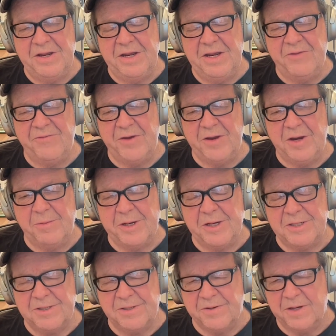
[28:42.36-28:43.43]
if anybody
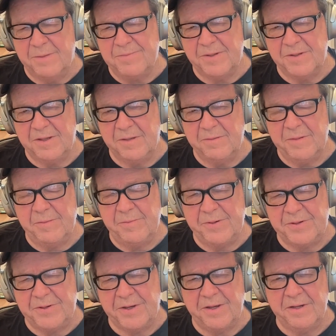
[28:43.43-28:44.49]
stood up to them, and
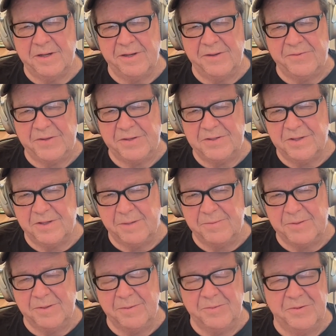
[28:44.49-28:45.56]
particularly if they stood up
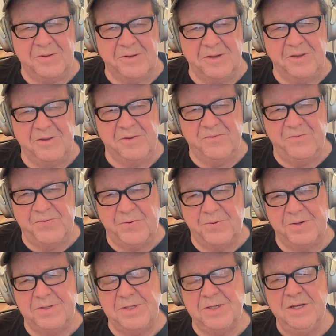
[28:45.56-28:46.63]
to them with lethal
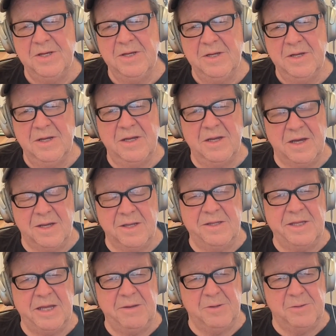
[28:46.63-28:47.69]
force,
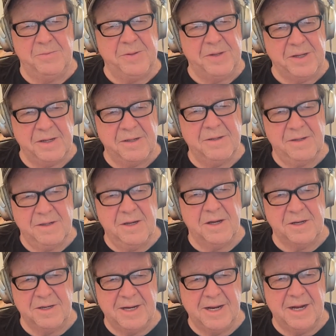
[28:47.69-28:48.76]
they would be
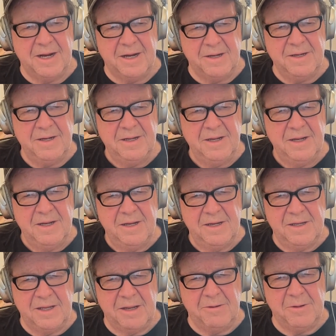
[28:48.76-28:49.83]
gunned down.
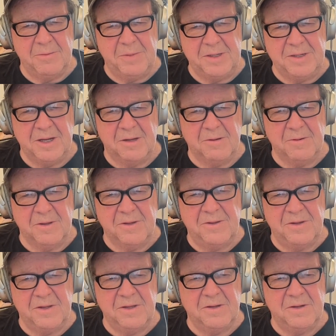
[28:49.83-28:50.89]
They would be dealt with
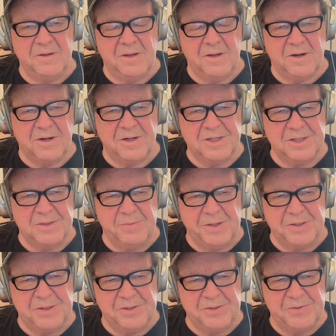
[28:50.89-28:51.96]
in the harshest
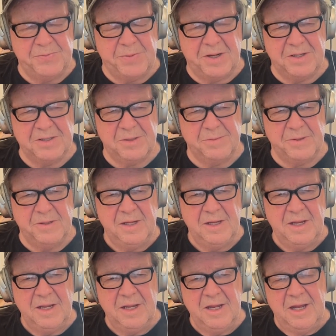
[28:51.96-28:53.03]
measures possible.
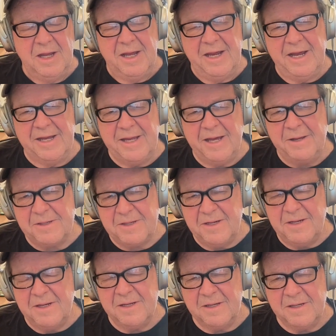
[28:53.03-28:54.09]
And that
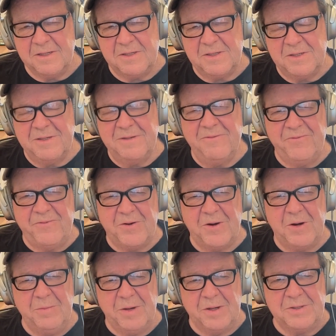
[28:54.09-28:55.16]
is
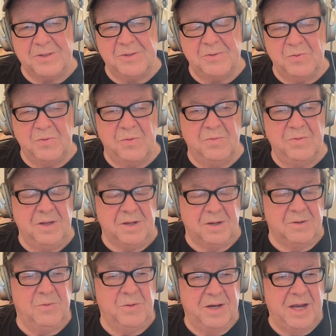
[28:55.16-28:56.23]
very much,
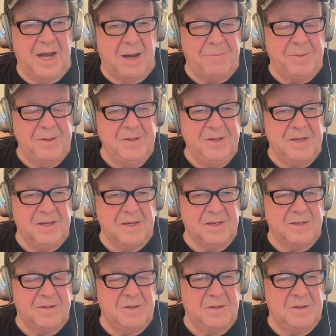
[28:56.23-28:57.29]
what happened. And